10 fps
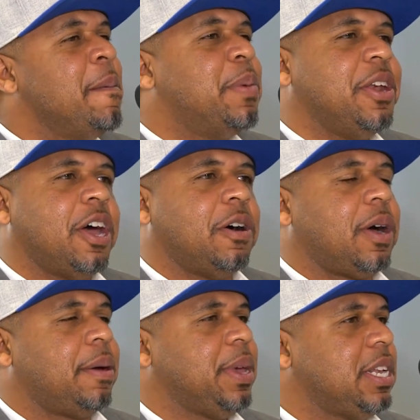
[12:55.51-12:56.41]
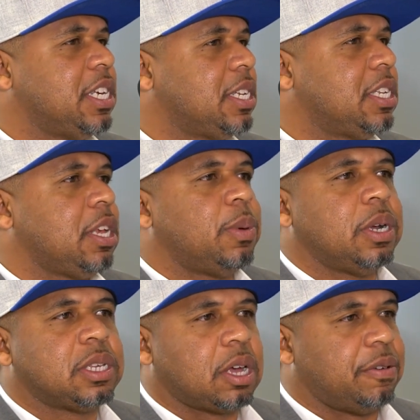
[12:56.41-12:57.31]
But no, I mean, just to see where
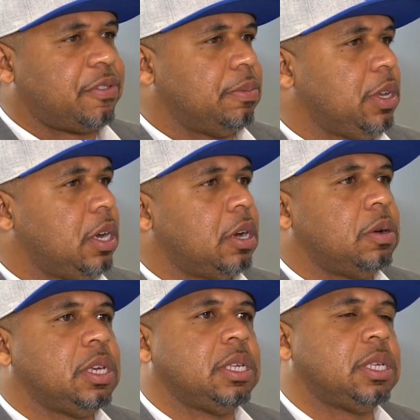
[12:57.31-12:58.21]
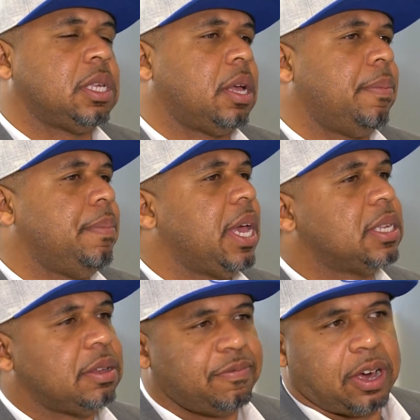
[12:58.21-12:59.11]
he's come from, he's
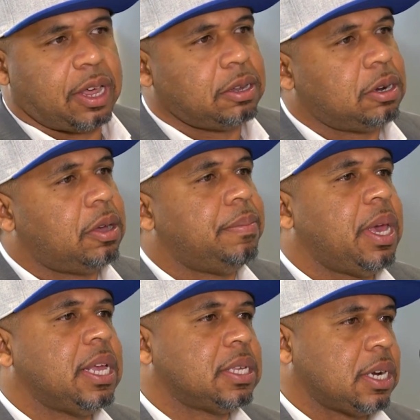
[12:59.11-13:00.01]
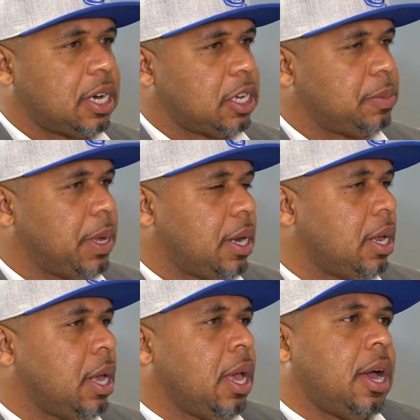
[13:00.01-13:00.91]
amazing father, amazing husband,
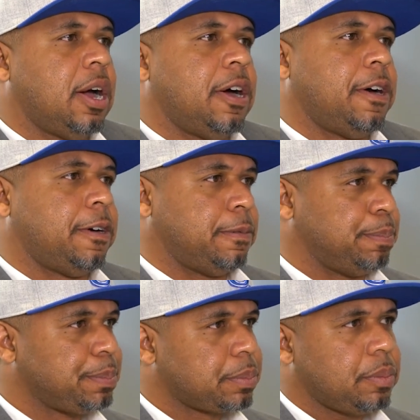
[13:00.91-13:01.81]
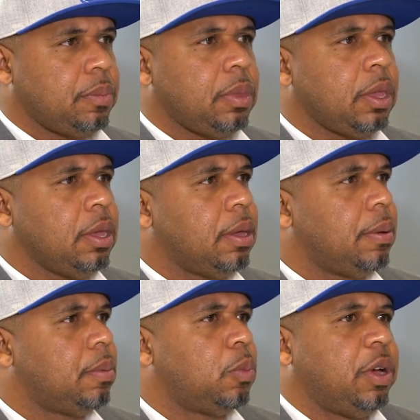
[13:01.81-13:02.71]

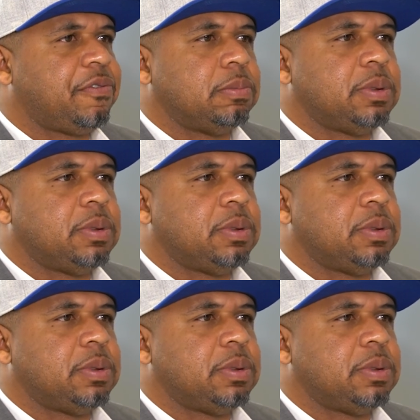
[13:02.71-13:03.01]
went from